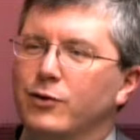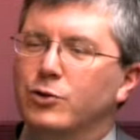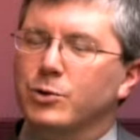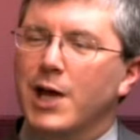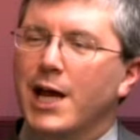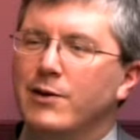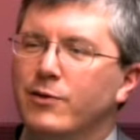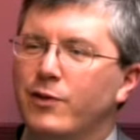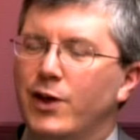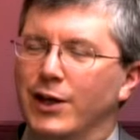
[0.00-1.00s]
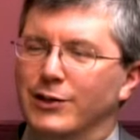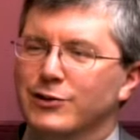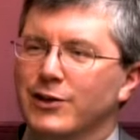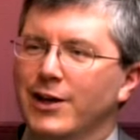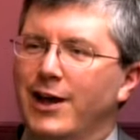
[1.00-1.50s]
of creative
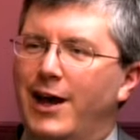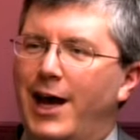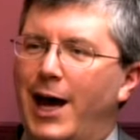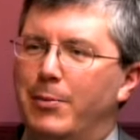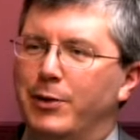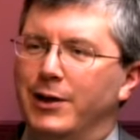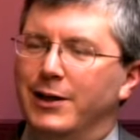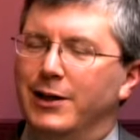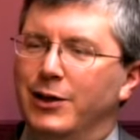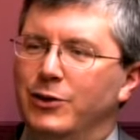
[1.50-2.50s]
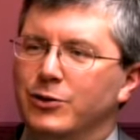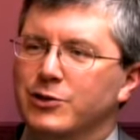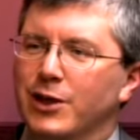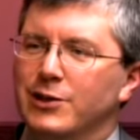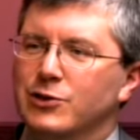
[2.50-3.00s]
things happening in your
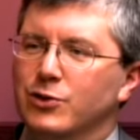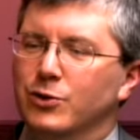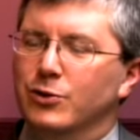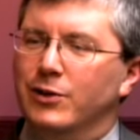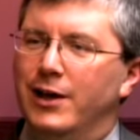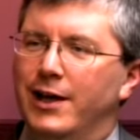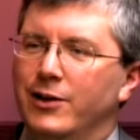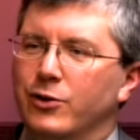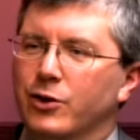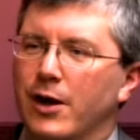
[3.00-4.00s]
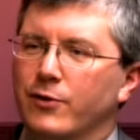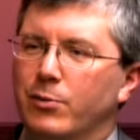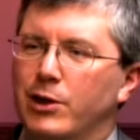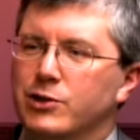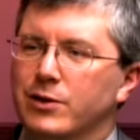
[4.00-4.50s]
Sunday school and in your
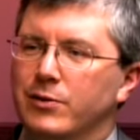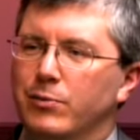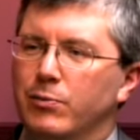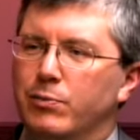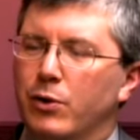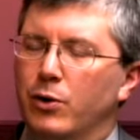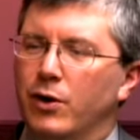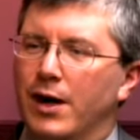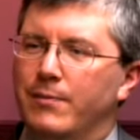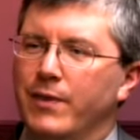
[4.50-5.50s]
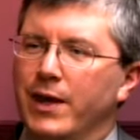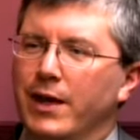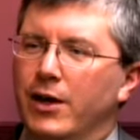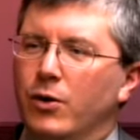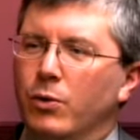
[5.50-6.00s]
confirmation program.
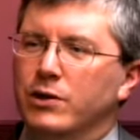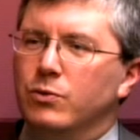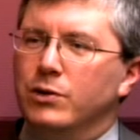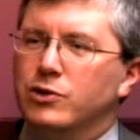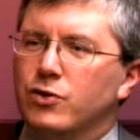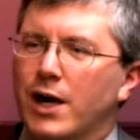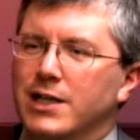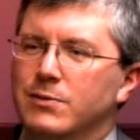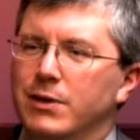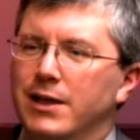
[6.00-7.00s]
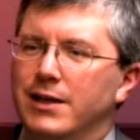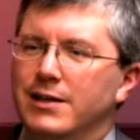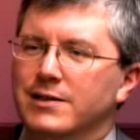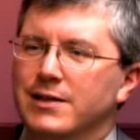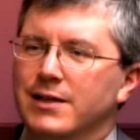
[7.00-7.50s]
What, what strikes me
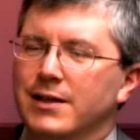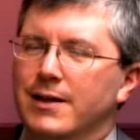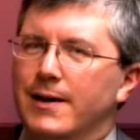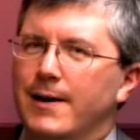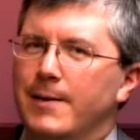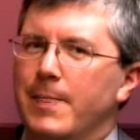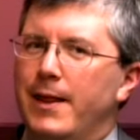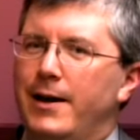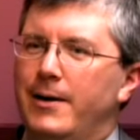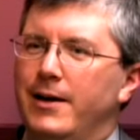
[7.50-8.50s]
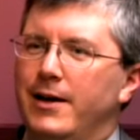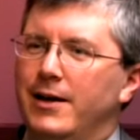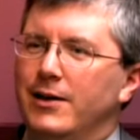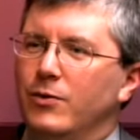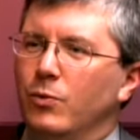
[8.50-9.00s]
is
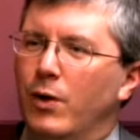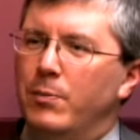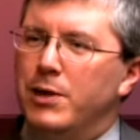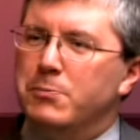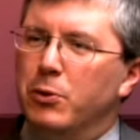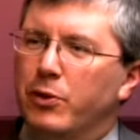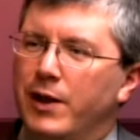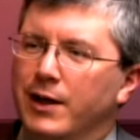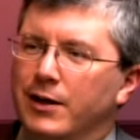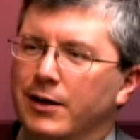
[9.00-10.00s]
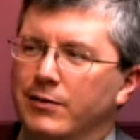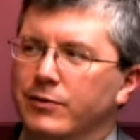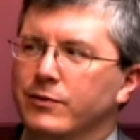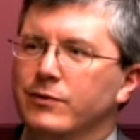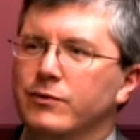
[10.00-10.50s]
it, when people think
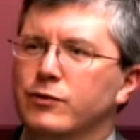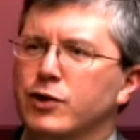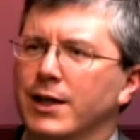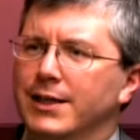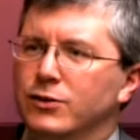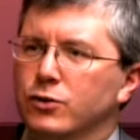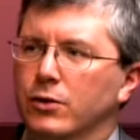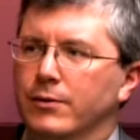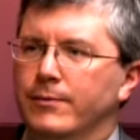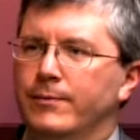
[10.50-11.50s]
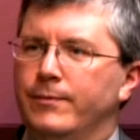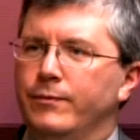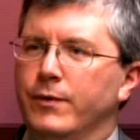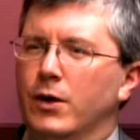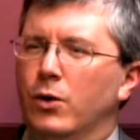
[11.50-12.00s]
of Sunday school
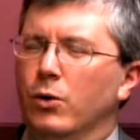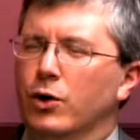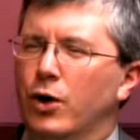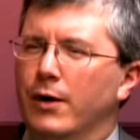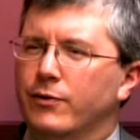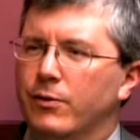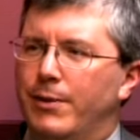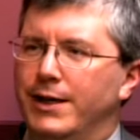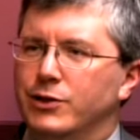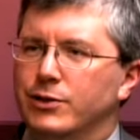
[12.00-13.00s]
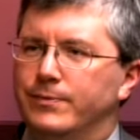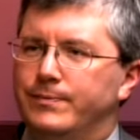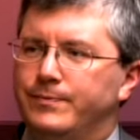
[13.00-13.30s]
or confirmation,